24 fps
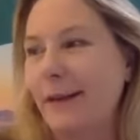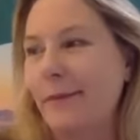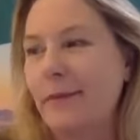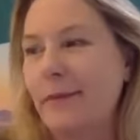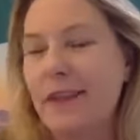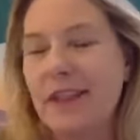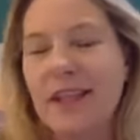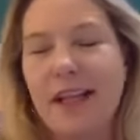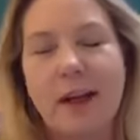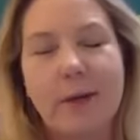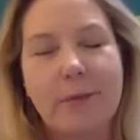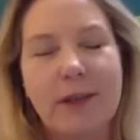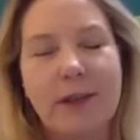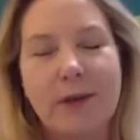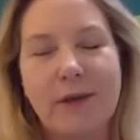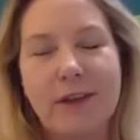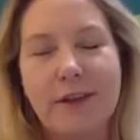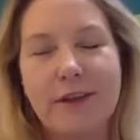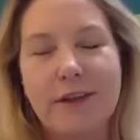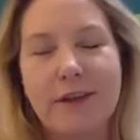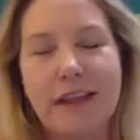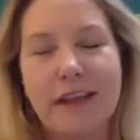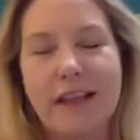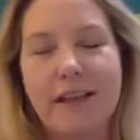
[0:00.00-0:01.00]
tell me what
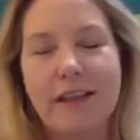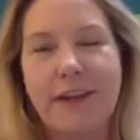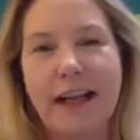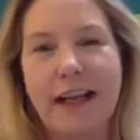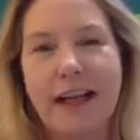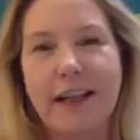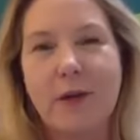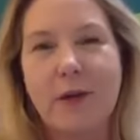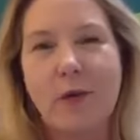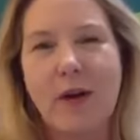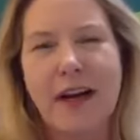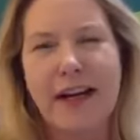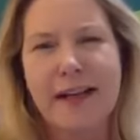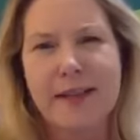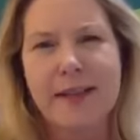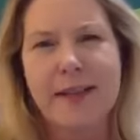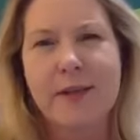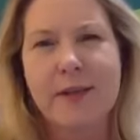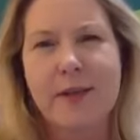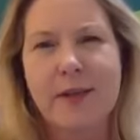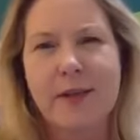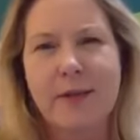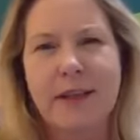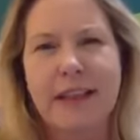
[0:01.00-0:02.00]
you think Valley-Wise is
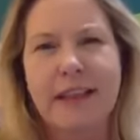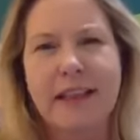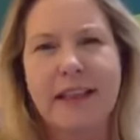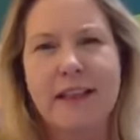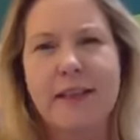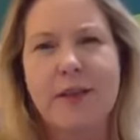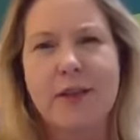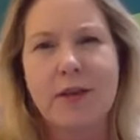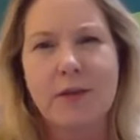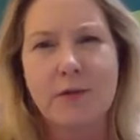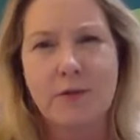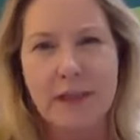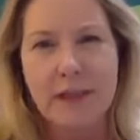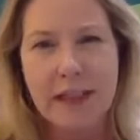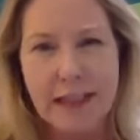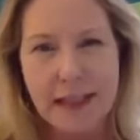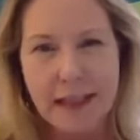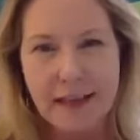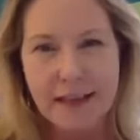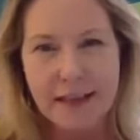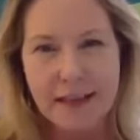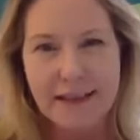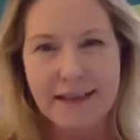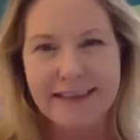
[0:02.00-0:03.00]
doing that's
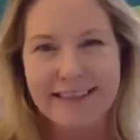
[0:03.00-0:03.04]
unique